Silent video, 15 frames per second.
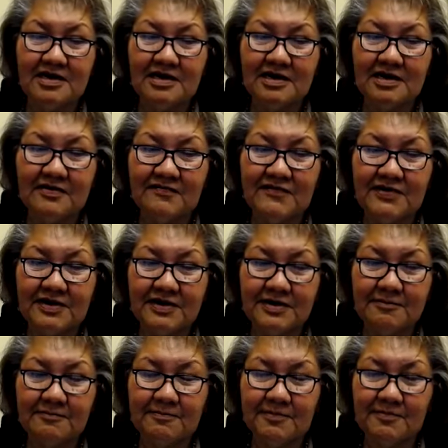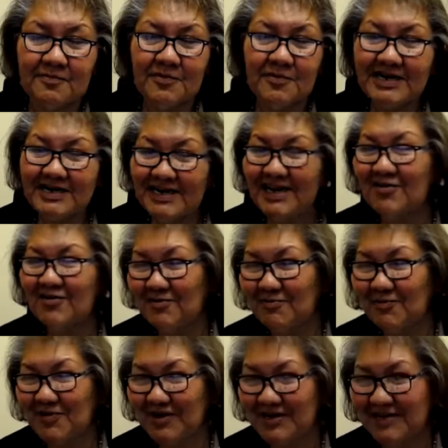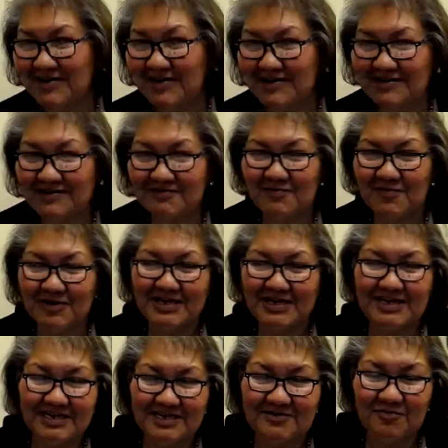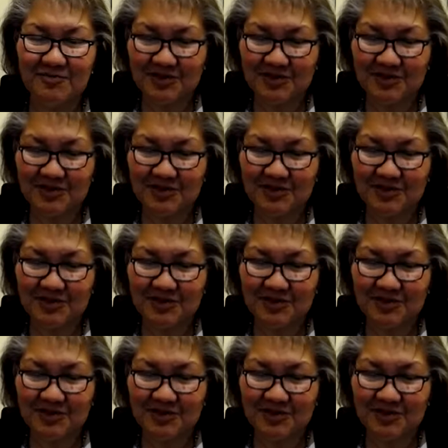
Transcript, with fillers: I've um, right now I'm working on working in,